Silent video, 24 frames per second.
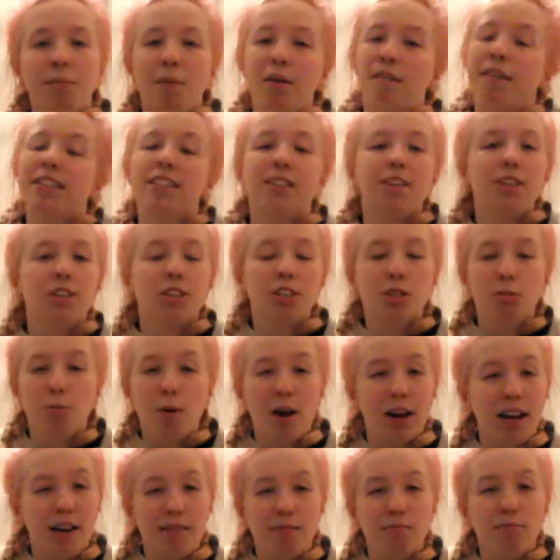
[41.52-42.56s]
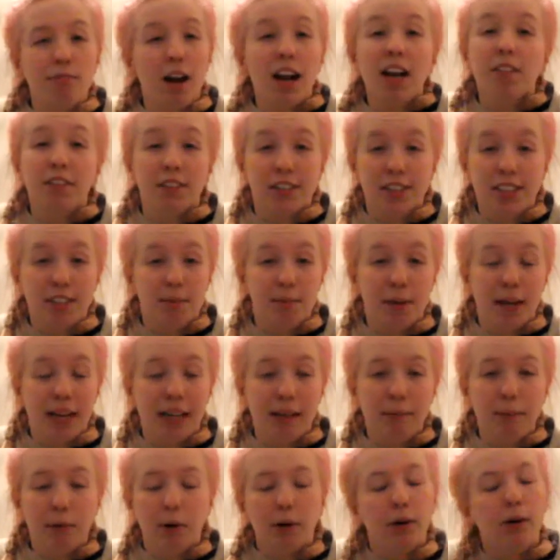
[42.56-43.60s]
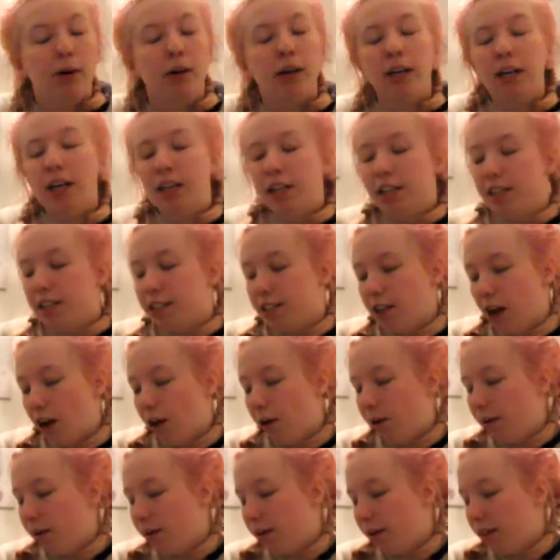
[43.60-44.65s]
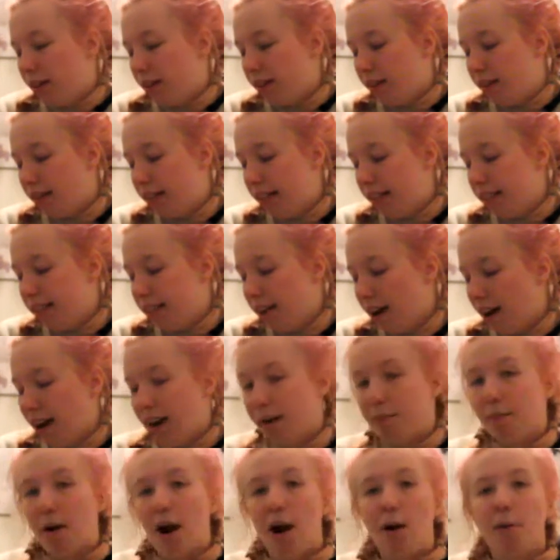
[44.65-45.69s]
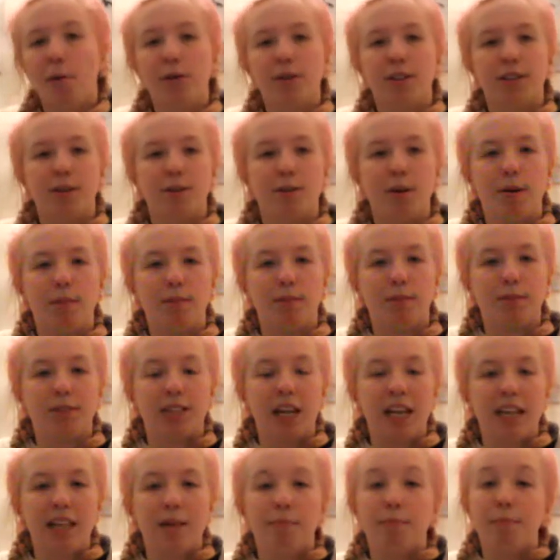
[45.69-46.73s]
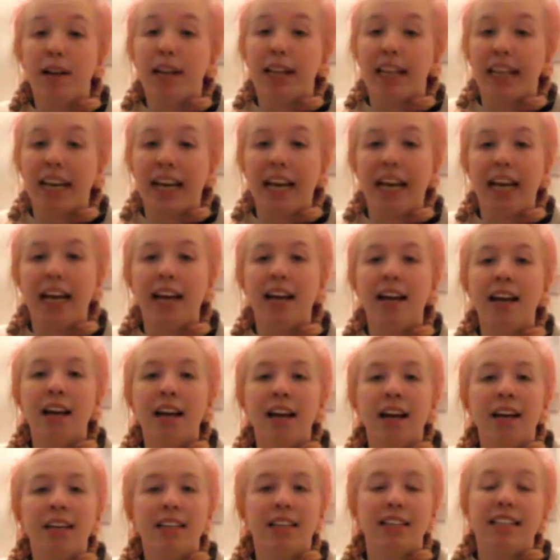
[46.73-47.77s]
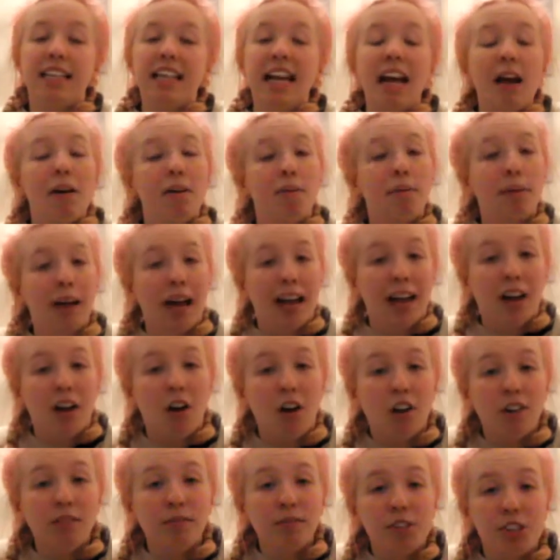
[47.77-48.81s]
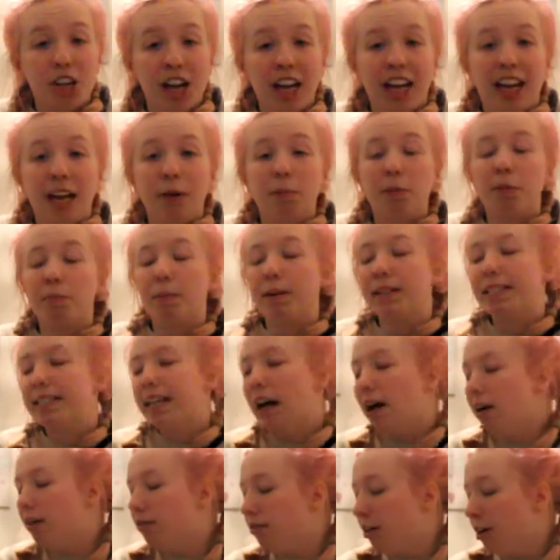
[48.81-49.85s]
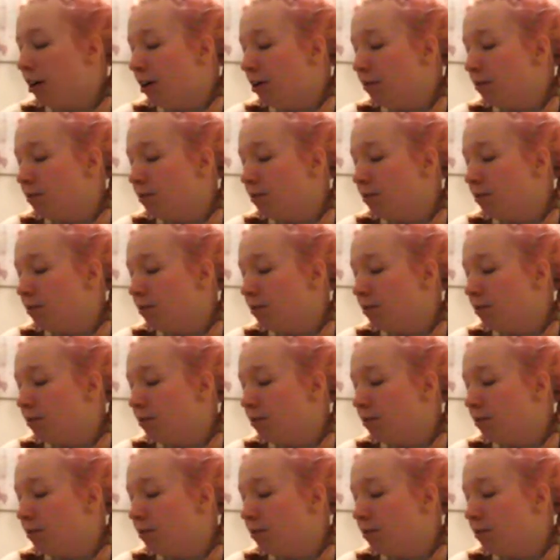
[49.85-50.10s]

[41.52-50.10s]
my resolutions weren't even relevant to me anymore. So this time I want to update them monthly to see how I'm getting on, check in with myself,